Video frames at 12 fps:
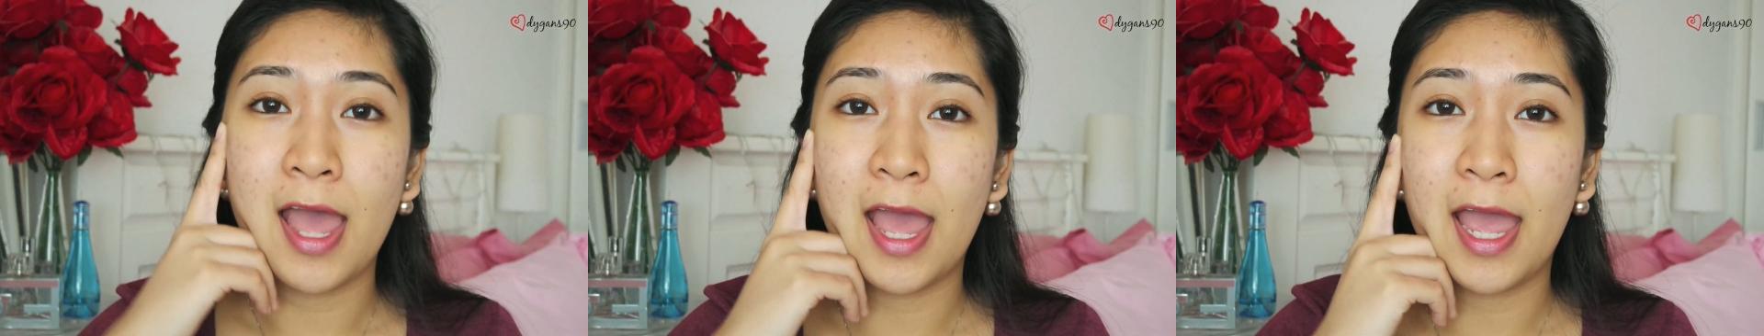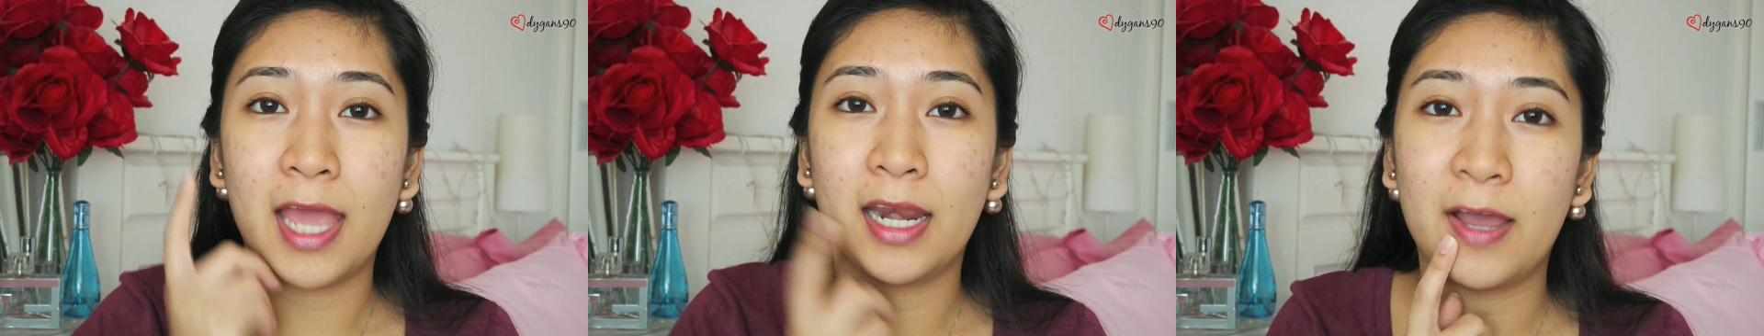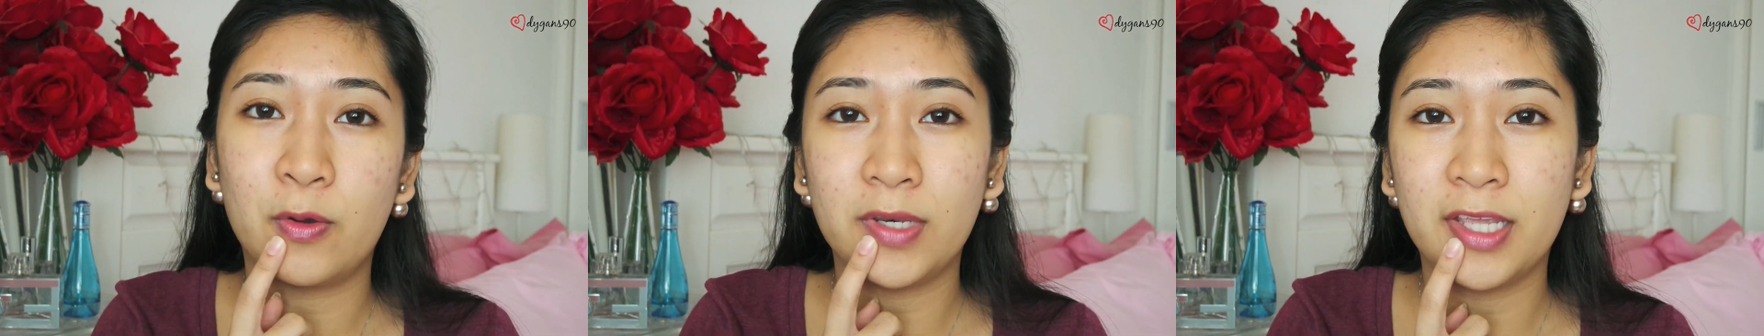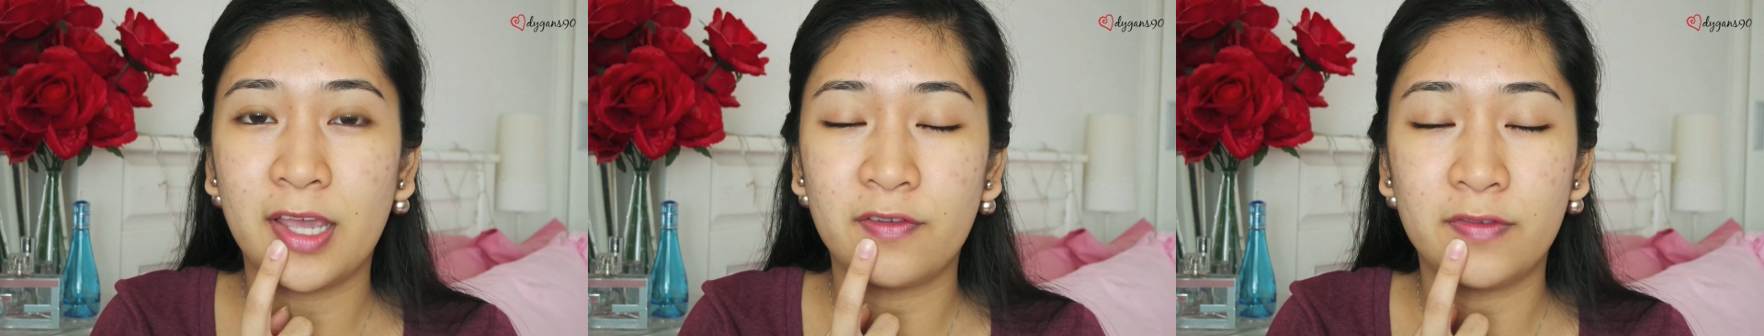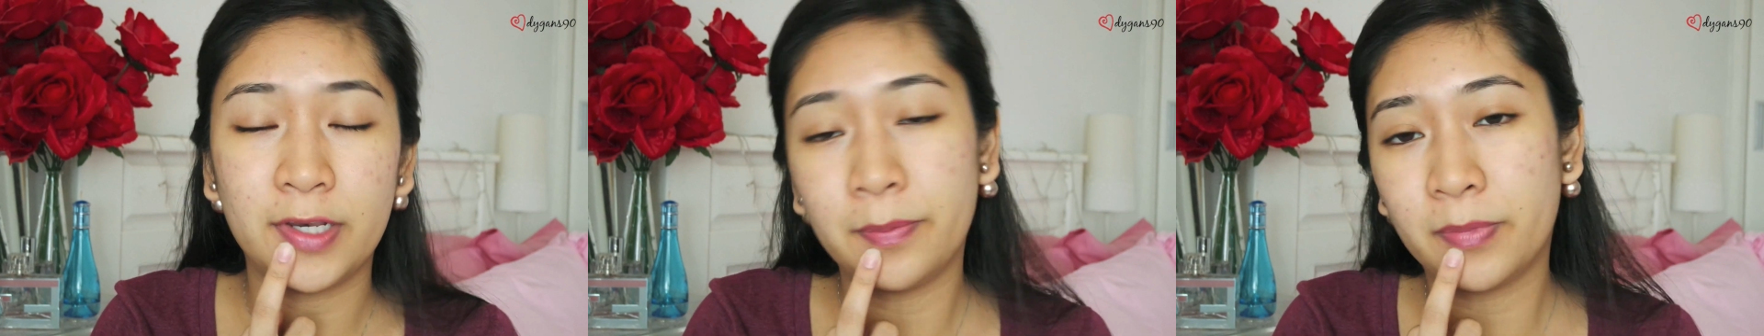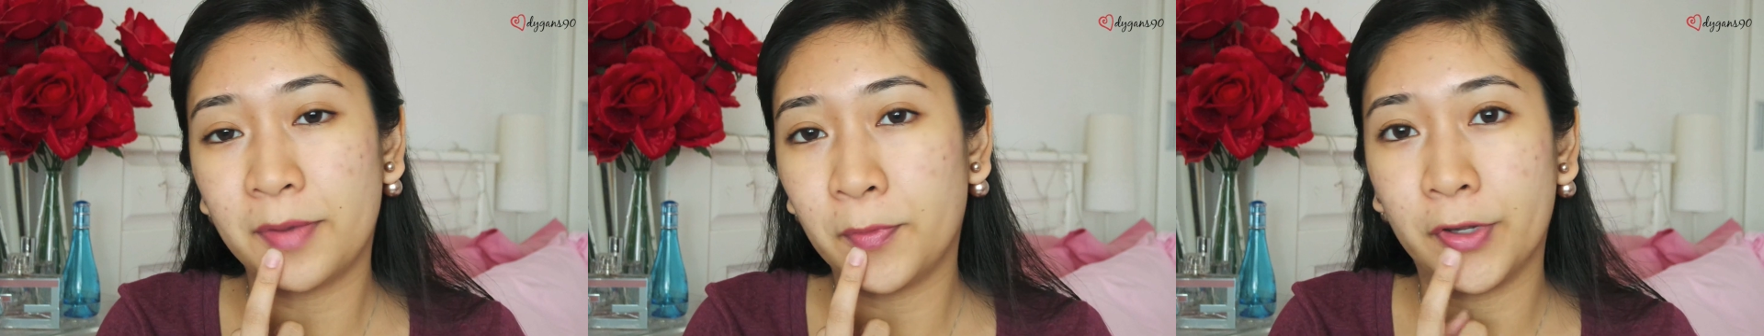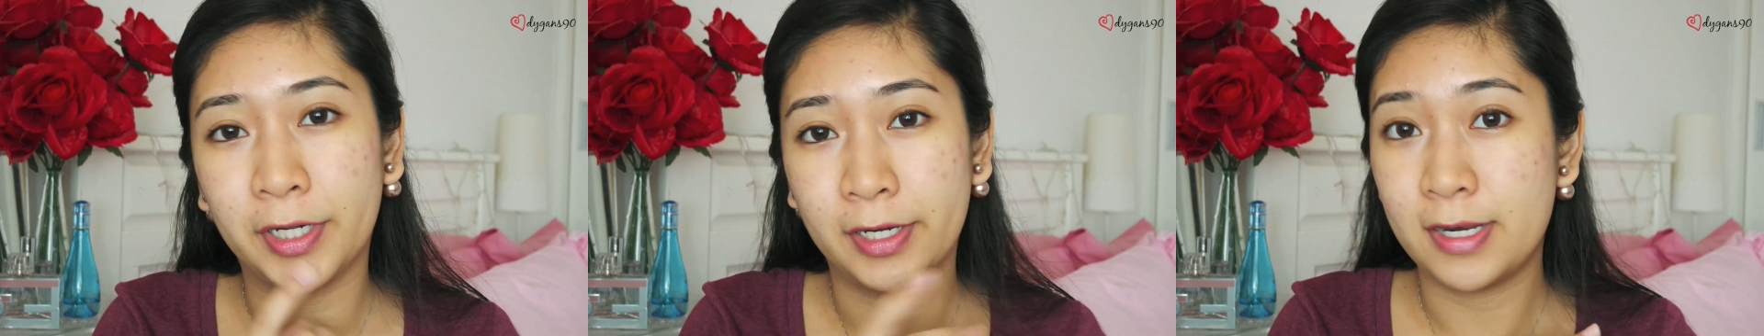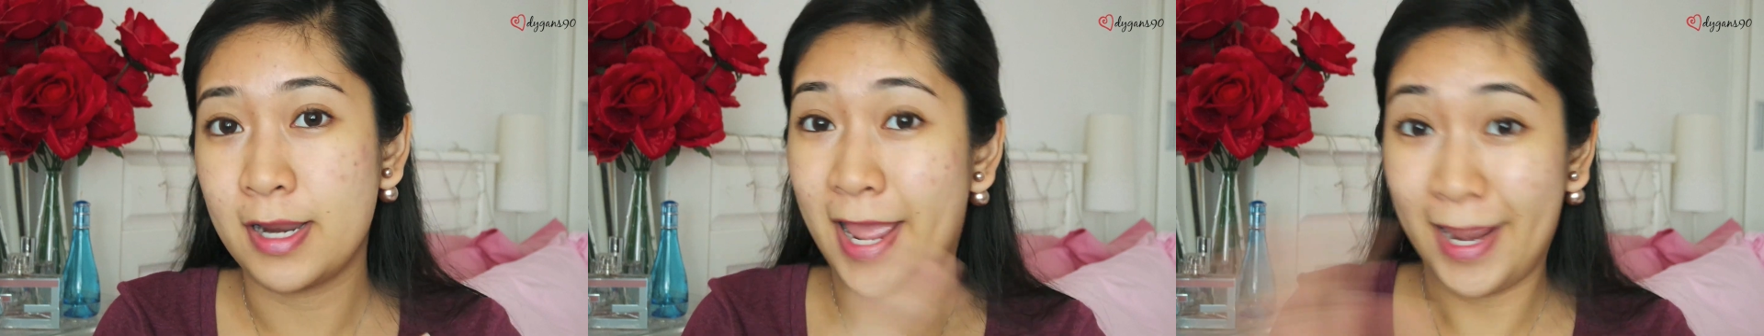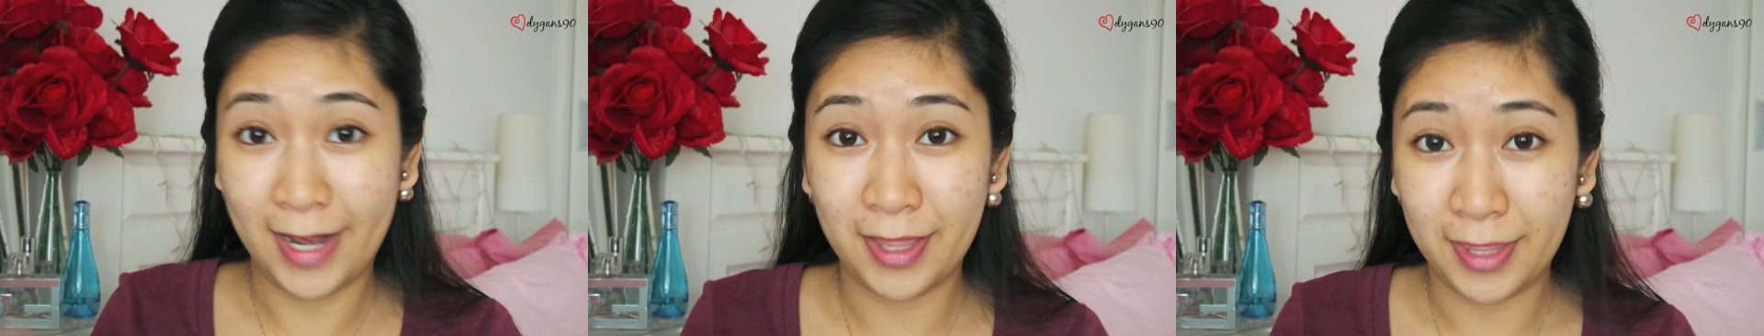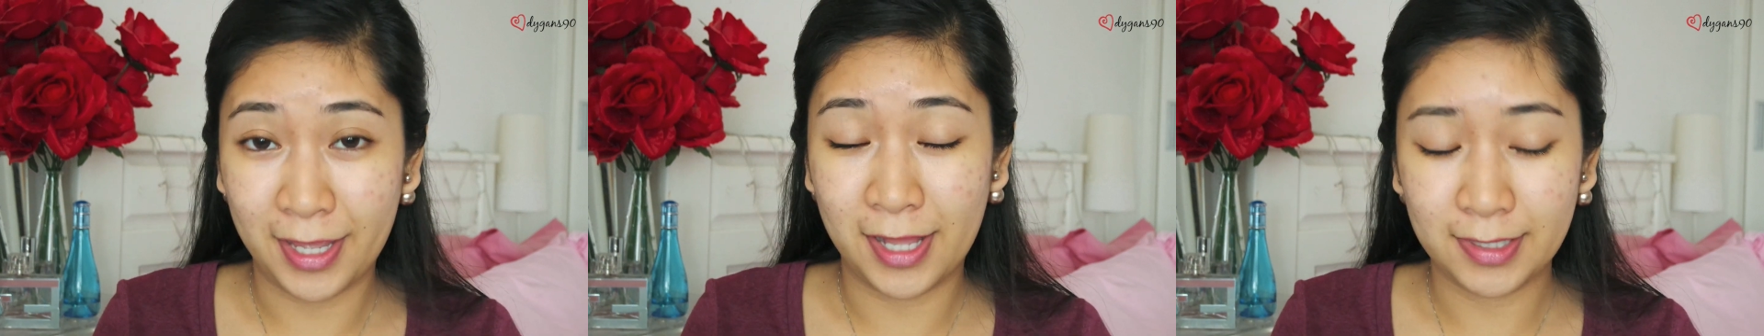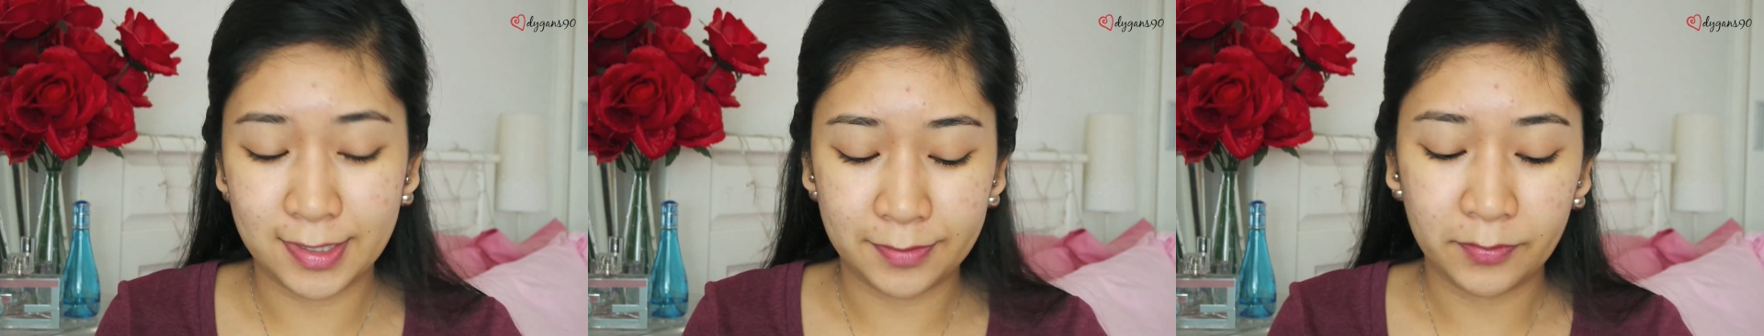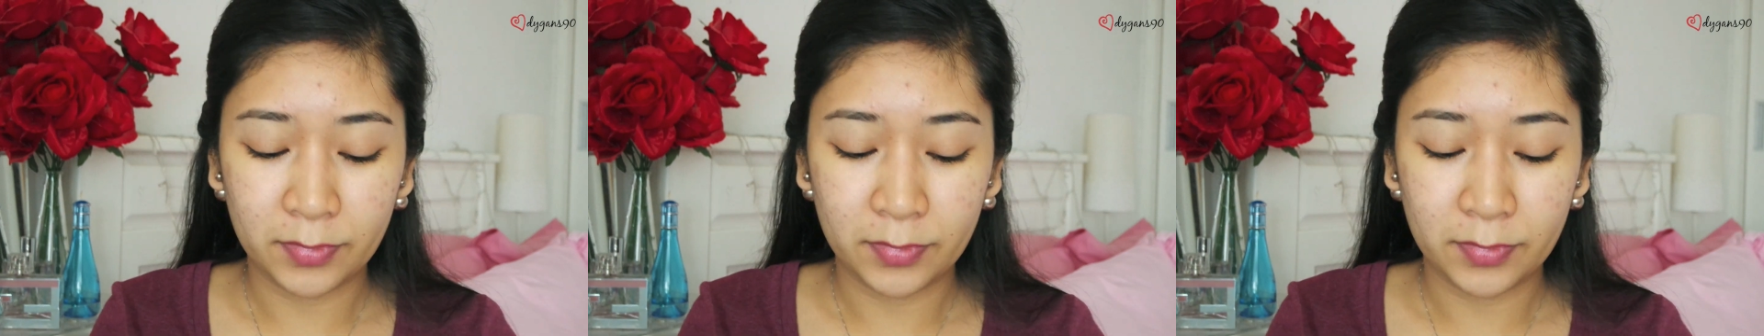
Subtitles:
and I only have lip balm on and nothing else.